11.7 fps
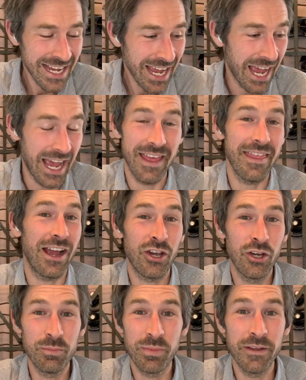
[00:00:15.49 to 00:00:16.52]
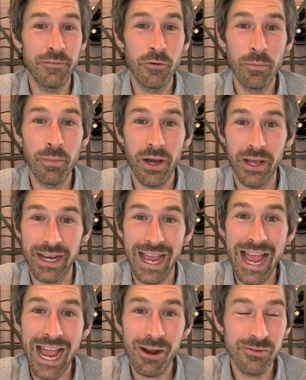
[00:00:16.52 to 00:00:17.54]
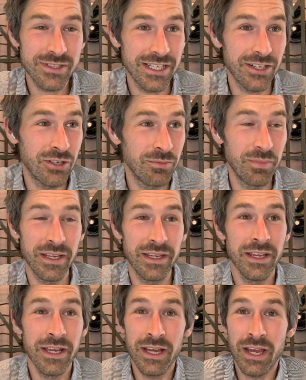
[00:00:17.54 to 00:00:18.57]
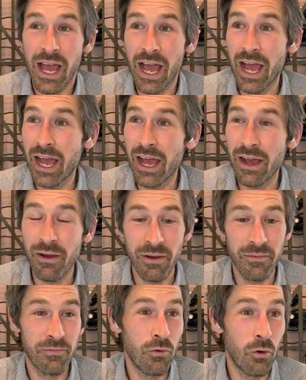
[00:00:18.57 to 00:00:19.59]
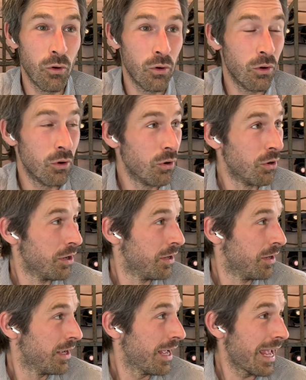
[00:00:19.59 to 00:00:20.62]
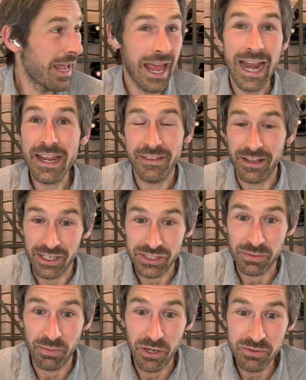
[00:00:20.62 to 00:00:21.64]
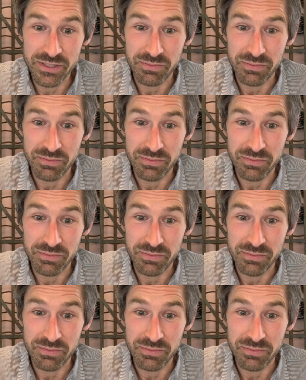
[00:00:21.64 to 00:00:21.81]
That could be for buying a house, it could be for anything, I suppose.